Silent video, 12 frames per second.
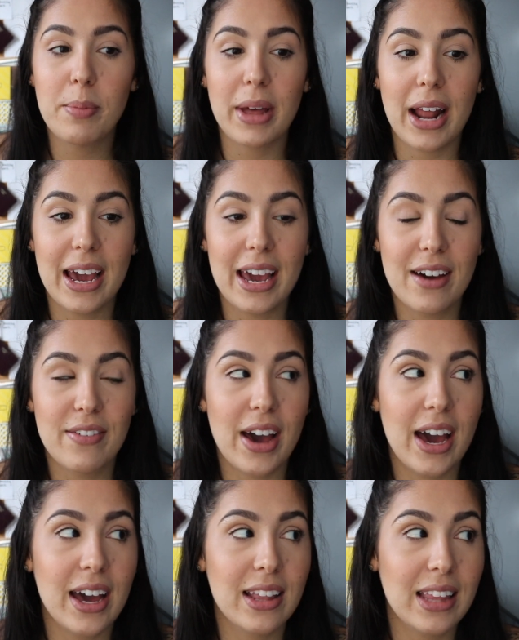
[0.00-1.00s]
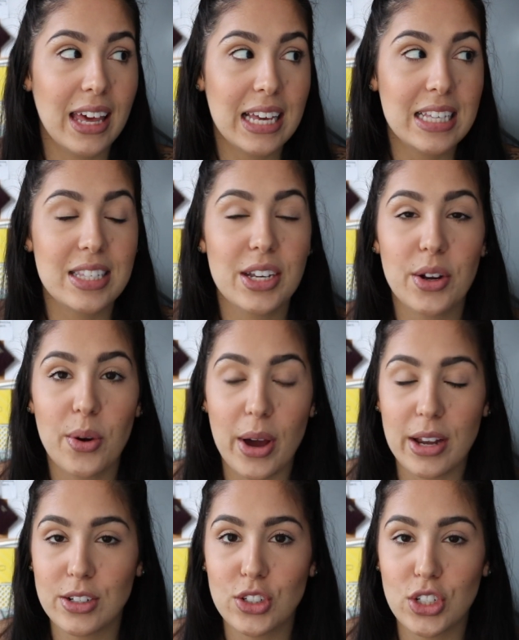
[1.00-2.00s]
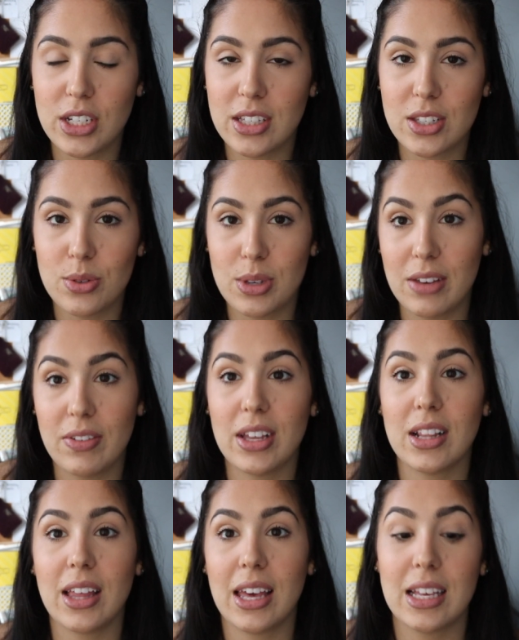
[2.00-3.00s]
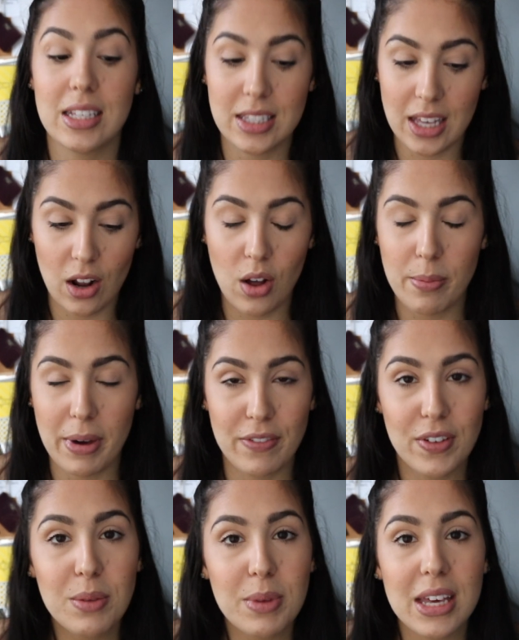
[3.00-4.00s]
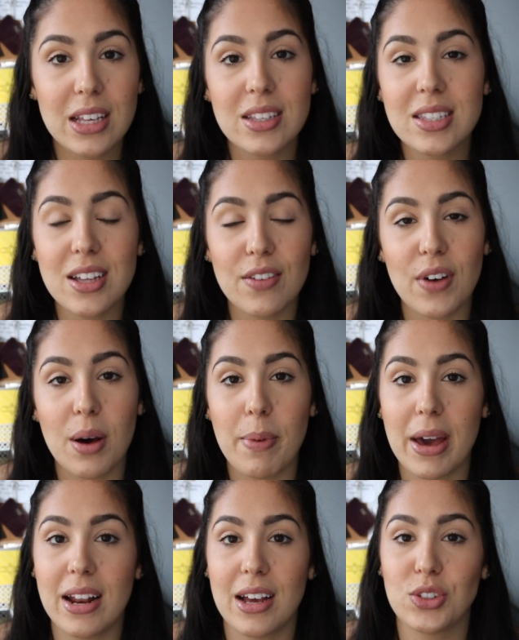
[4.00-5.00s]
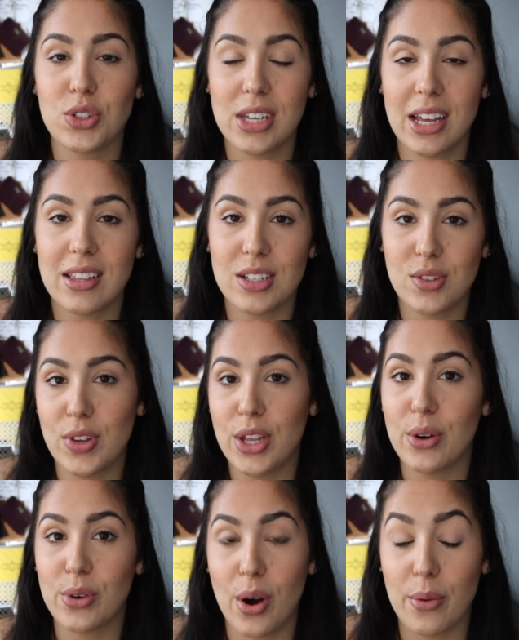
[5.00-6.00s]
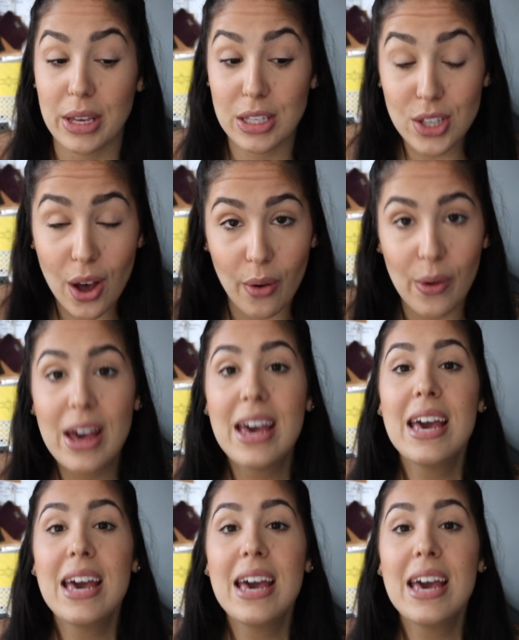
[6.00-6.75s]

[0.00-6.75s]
but I have had like 0 energy to even like set all my filming stuff up and actually get this video going. So